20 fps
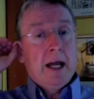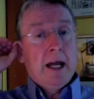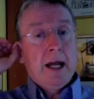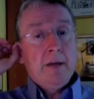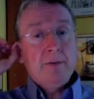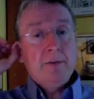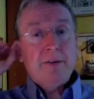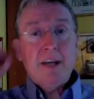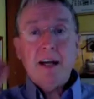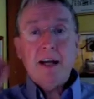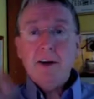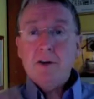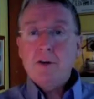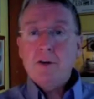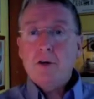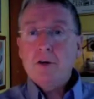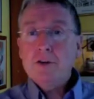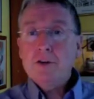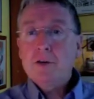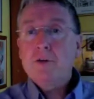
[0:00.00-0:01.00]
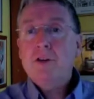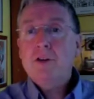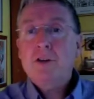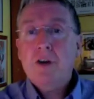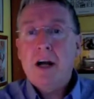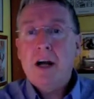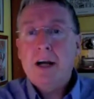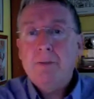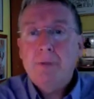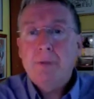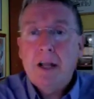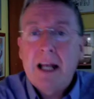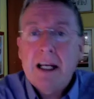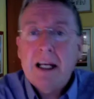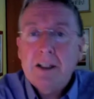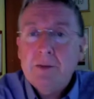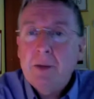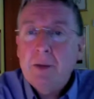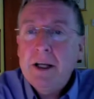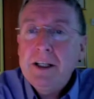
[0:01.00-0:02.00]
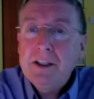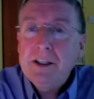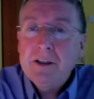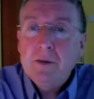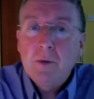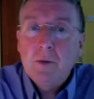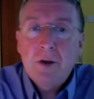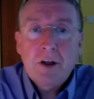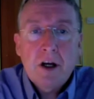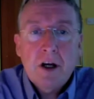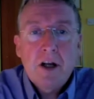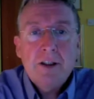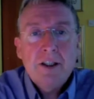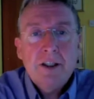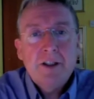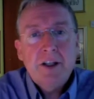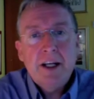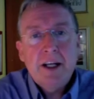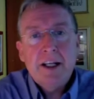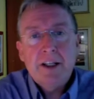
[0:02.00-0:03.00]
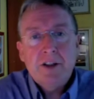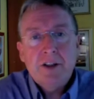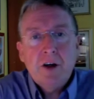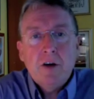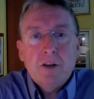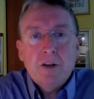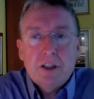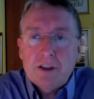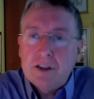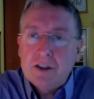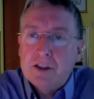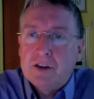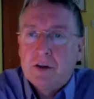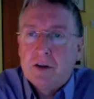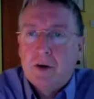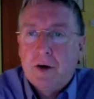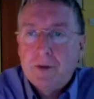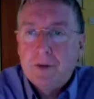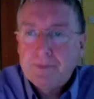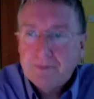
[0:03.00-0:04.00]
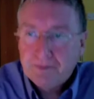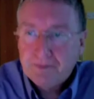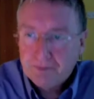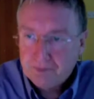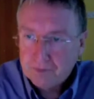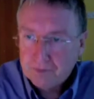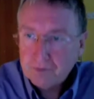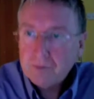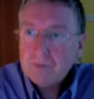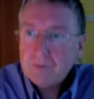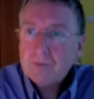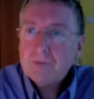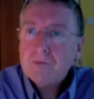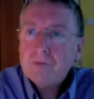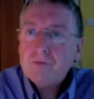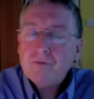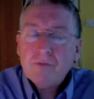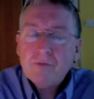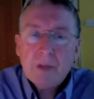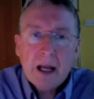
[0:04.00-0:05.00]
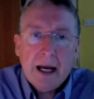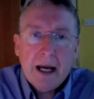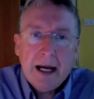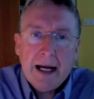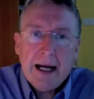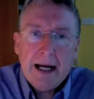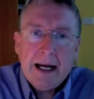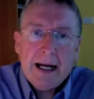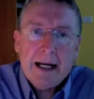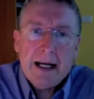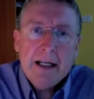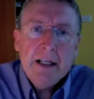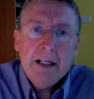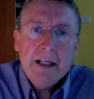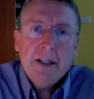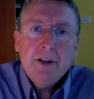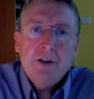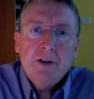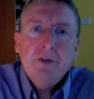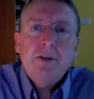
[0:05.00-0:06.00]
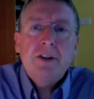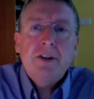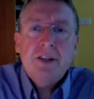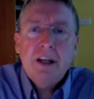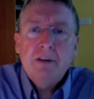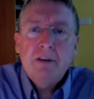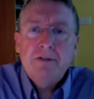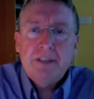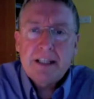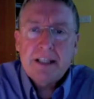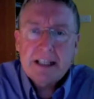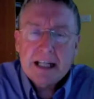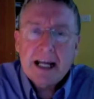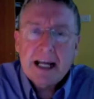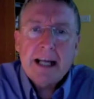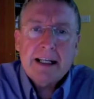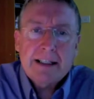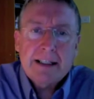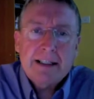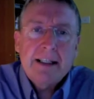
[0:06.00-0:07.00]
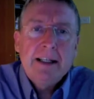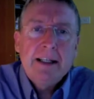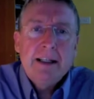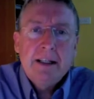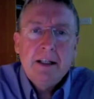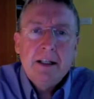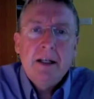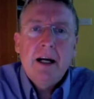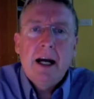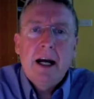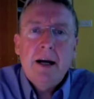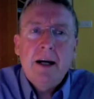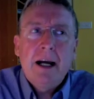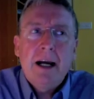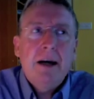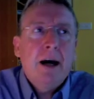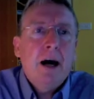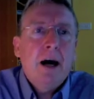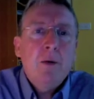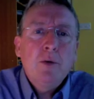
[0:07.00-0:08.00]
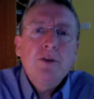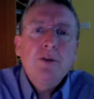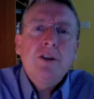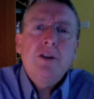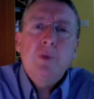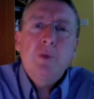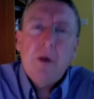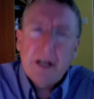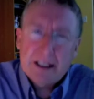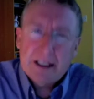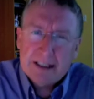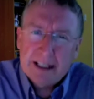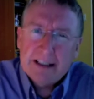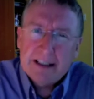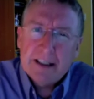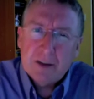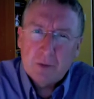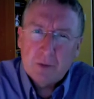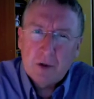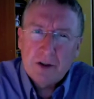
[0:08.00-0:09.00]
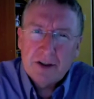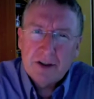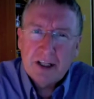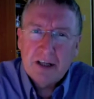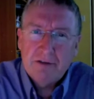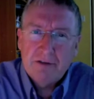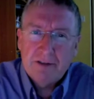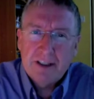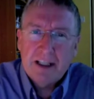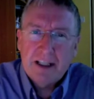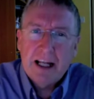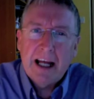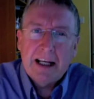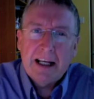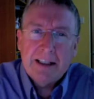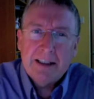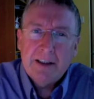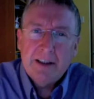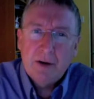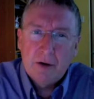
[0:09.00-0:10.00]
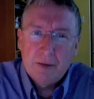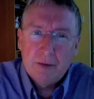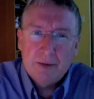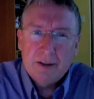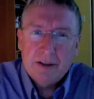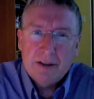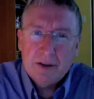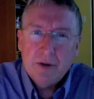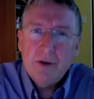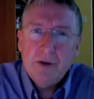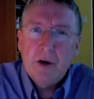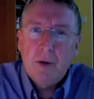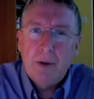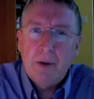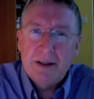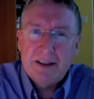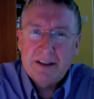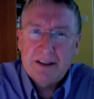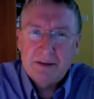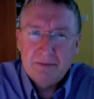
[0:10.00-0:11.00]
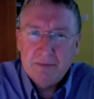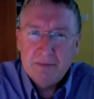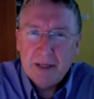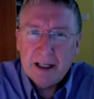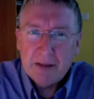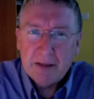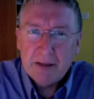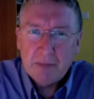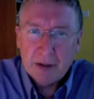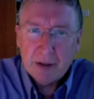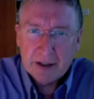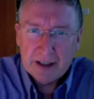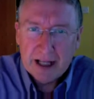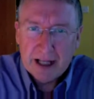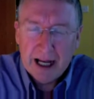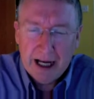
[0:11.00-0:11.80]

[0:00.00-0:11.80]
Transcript: Sarah's also described the last patient with cardiogenic shock that she saw due to self-neglect. I wonder to what extent this was self-neglect. You'd know better than me, but